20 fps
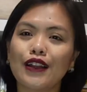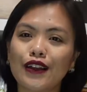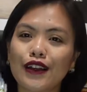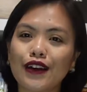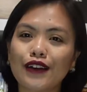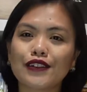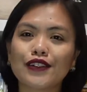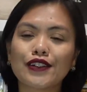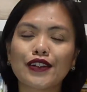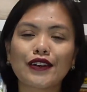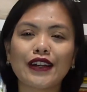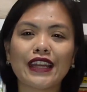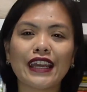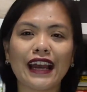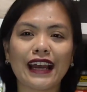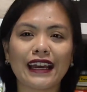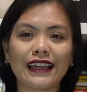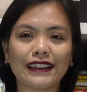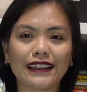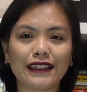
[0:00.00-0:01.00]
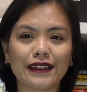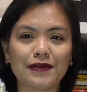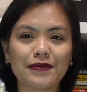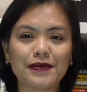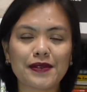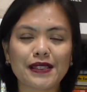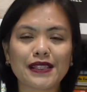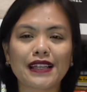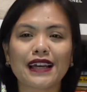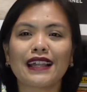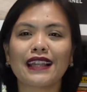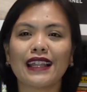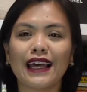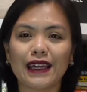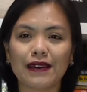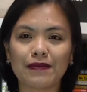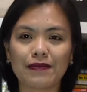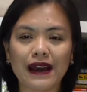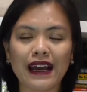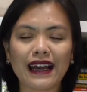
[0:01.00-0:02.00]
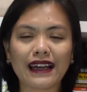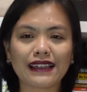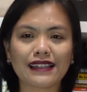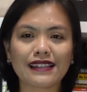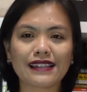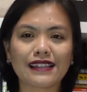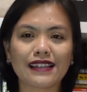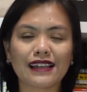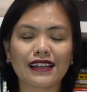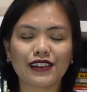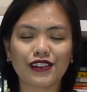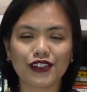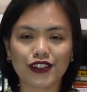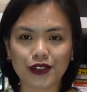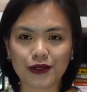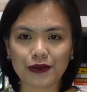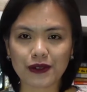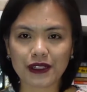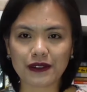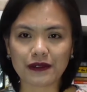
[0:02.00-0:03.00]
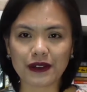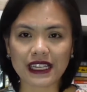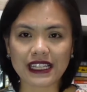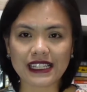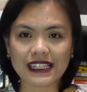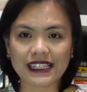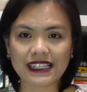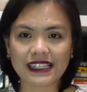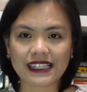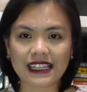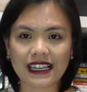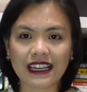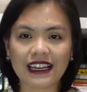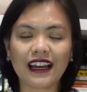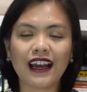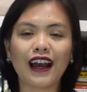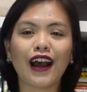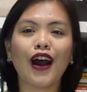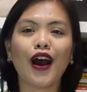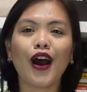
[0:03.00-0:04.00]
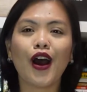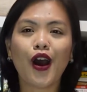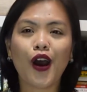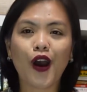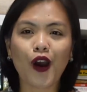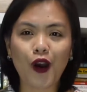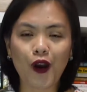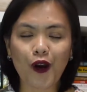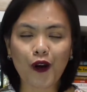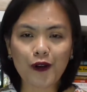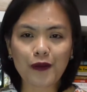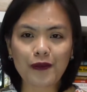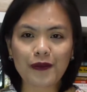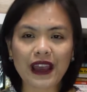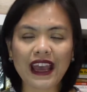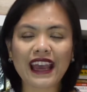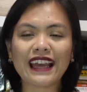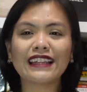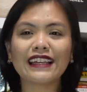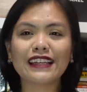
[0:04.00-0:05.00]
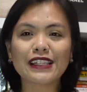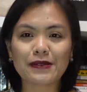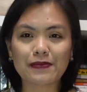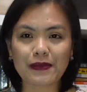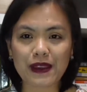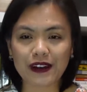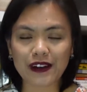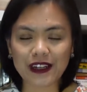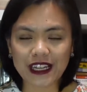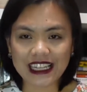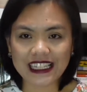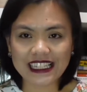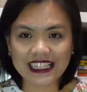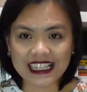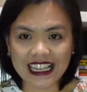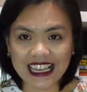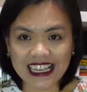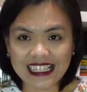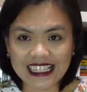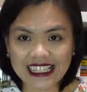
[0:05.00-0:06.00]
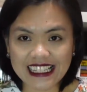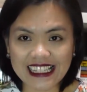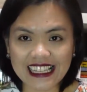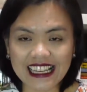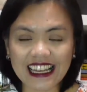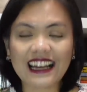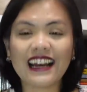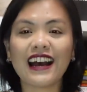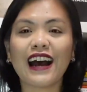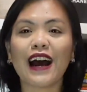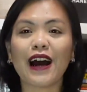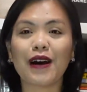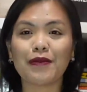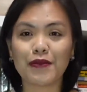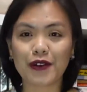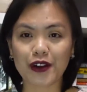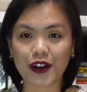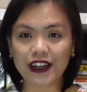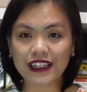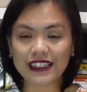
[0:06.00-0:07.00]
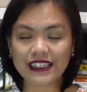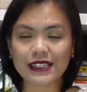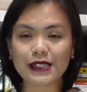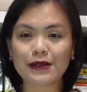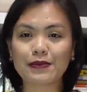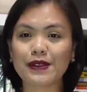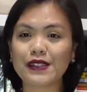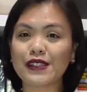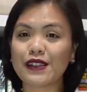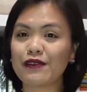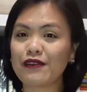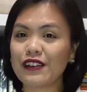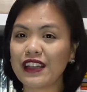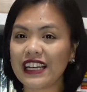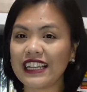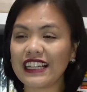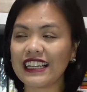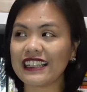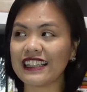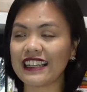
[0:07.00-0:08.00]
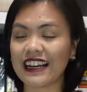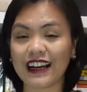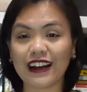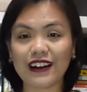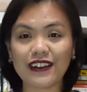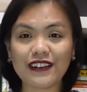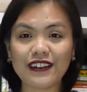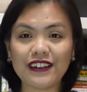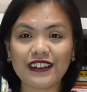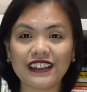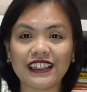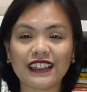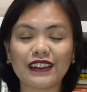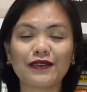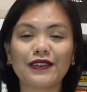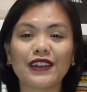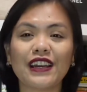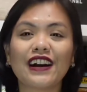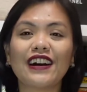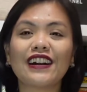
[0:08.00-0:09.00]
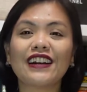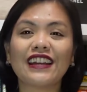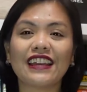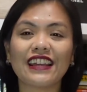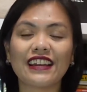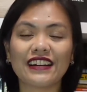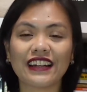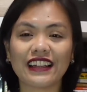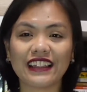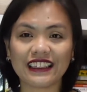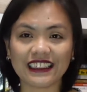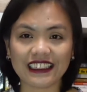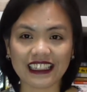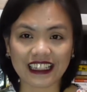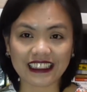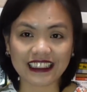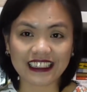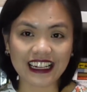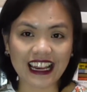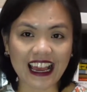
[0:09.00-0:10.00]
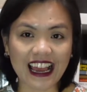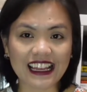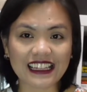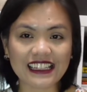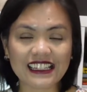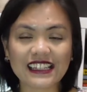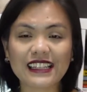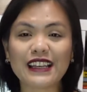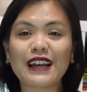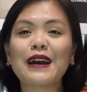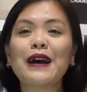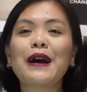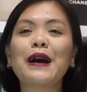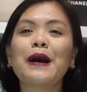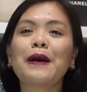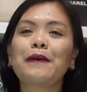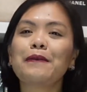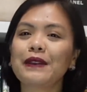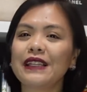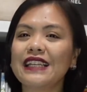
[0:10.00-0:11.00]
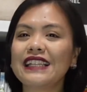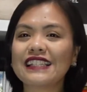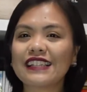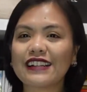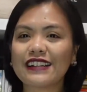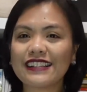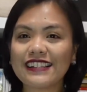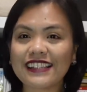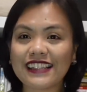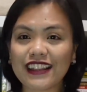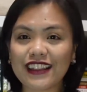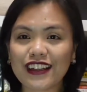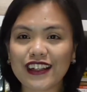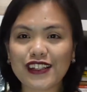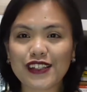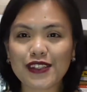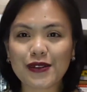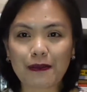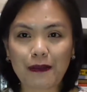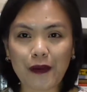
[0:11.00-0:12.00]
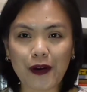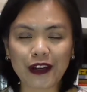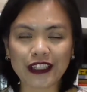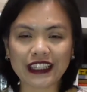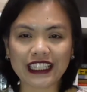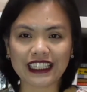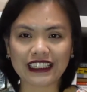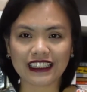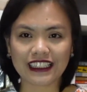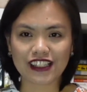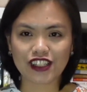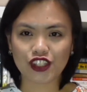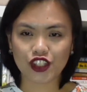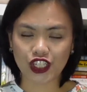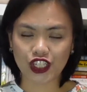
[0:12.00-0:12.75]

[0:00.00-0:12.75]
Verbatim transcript: luxury items like bags, jewelries, home and experiences abroad, specifically now that we are here in the Netherlands, please consider supporting this